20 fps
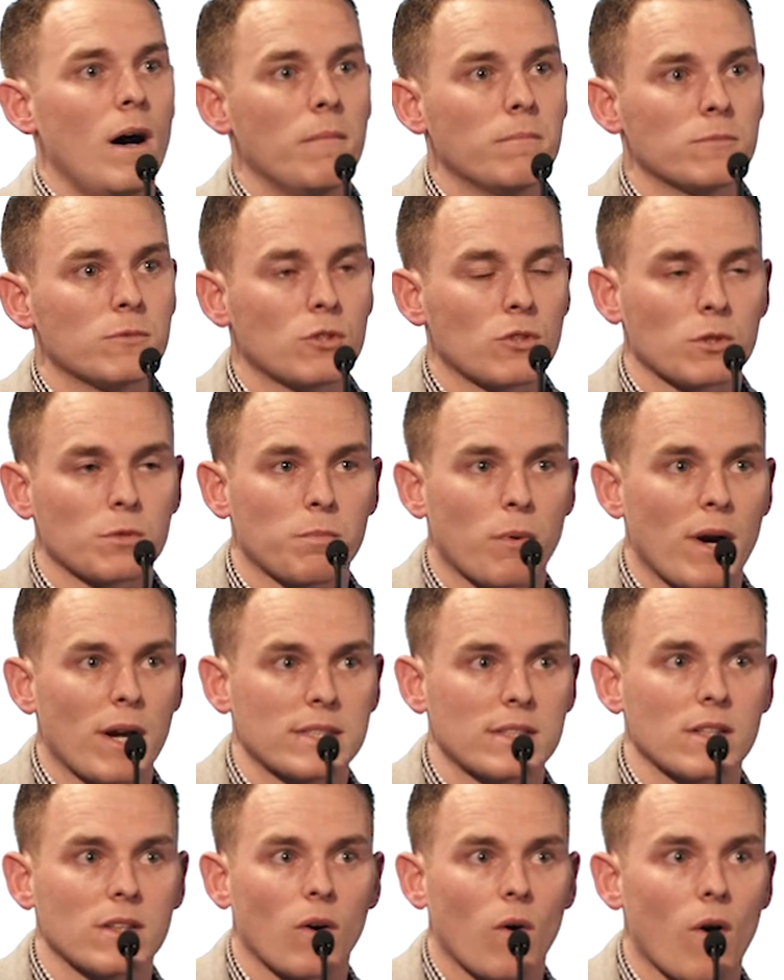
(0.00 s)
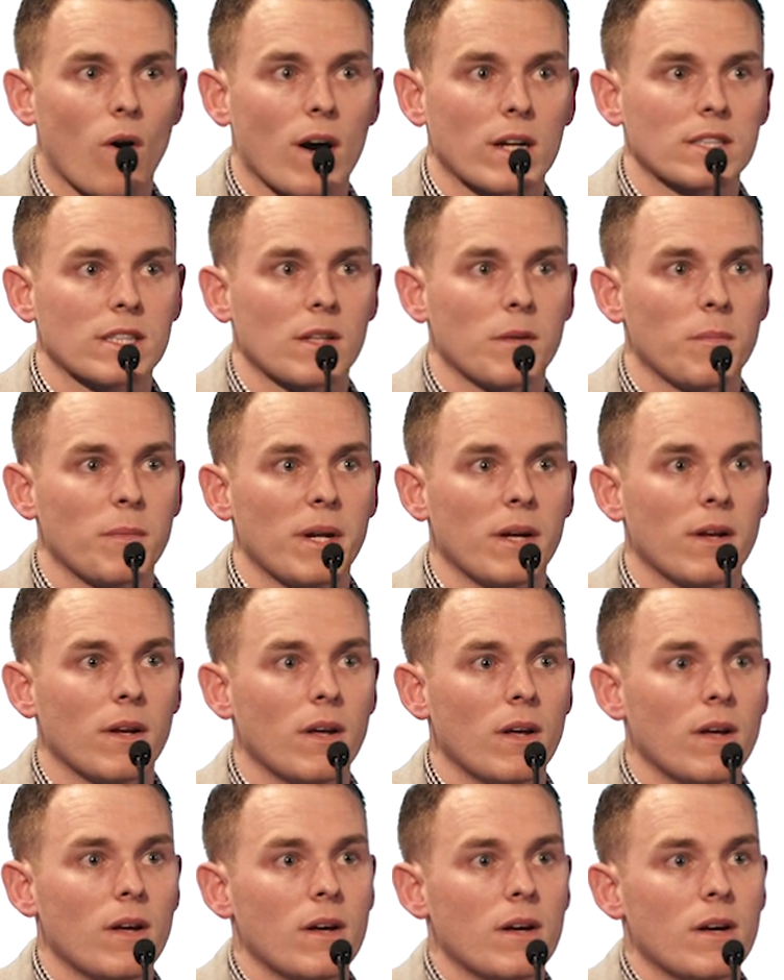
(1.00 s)
Just breast and thorax at the minute.
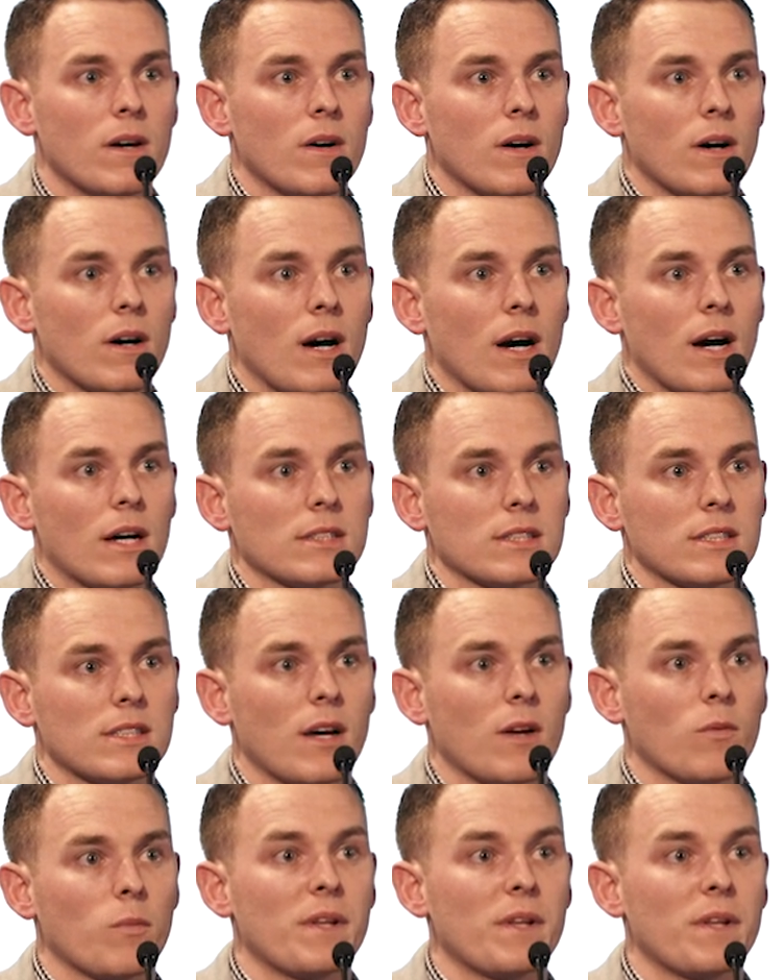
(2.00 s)
As I said,